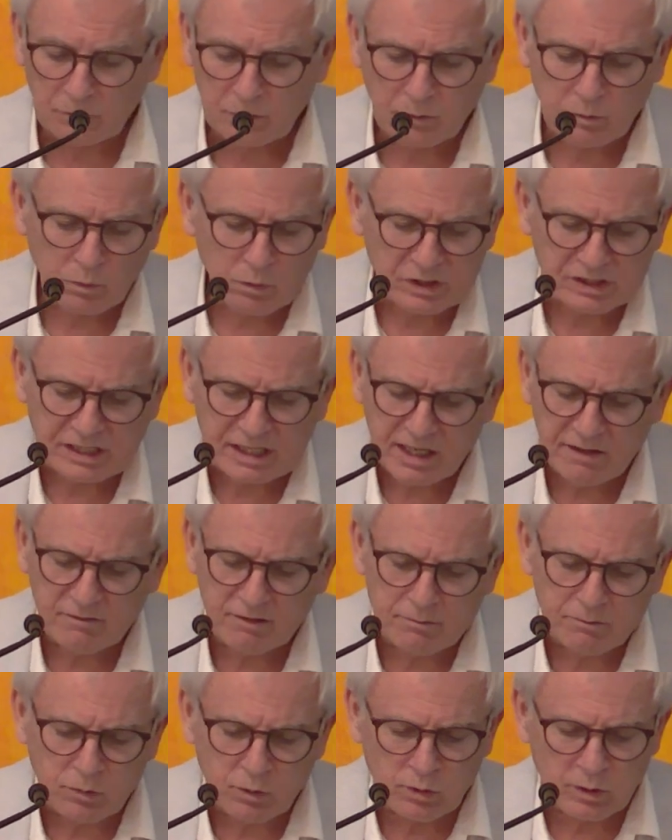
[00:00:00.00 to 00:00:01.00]
was even
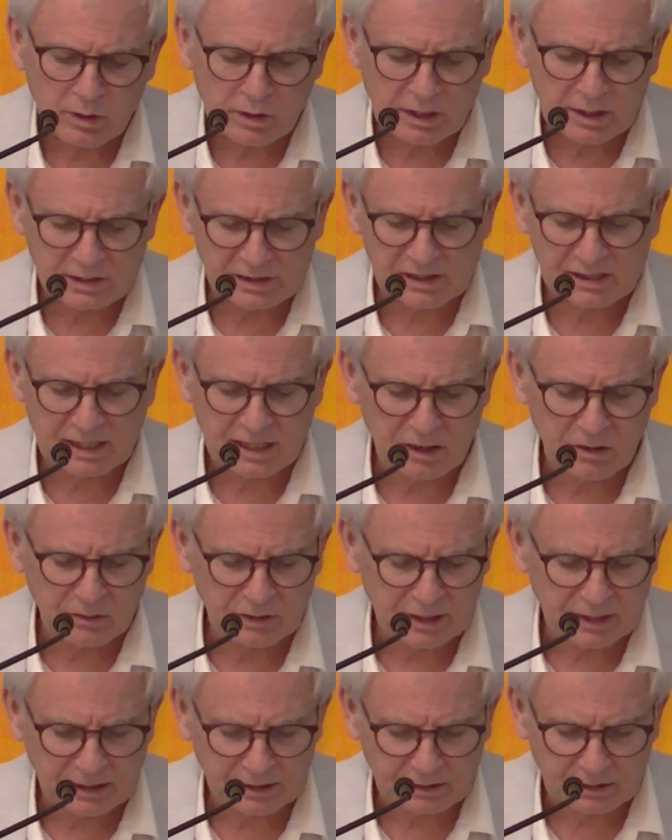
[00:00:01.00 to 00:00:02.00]
more
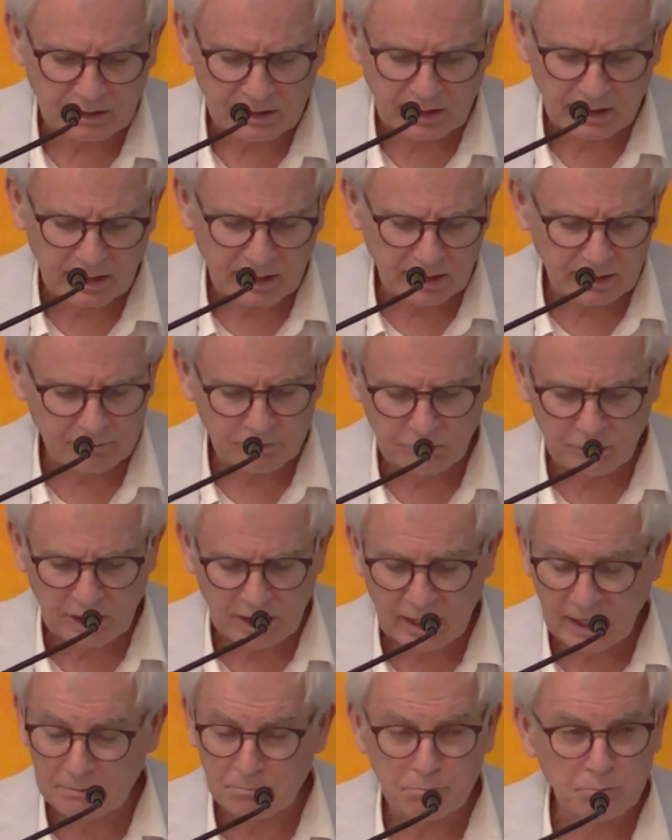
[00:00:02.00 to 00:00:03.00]
astounding, and
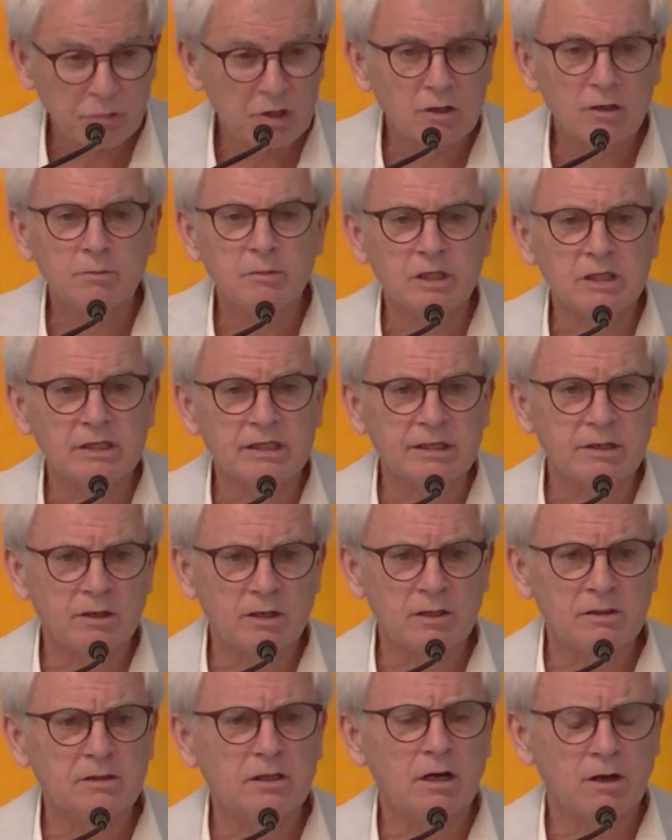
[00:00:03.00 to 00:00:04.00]
it permanently
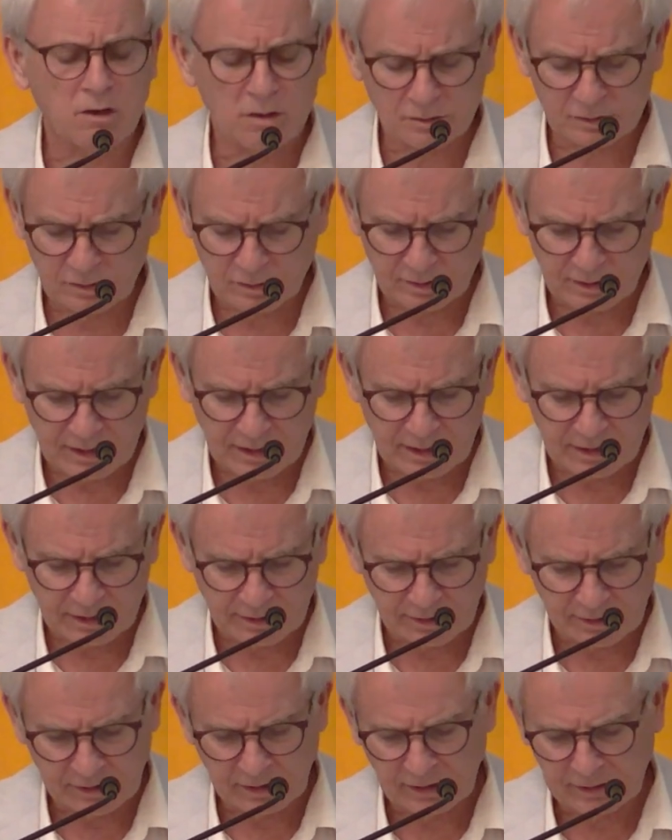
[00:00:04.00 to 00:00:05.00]
altered
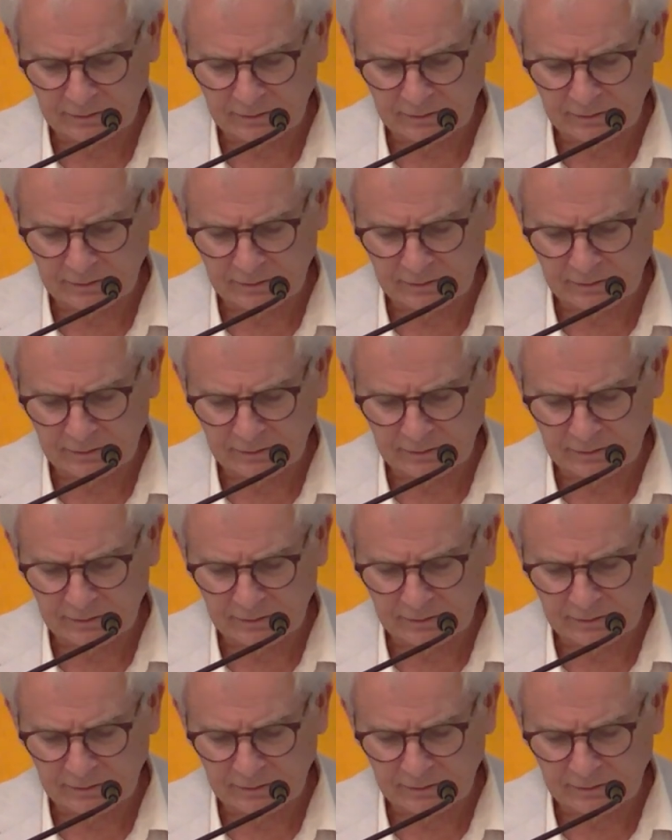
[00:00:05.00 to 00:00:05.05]
the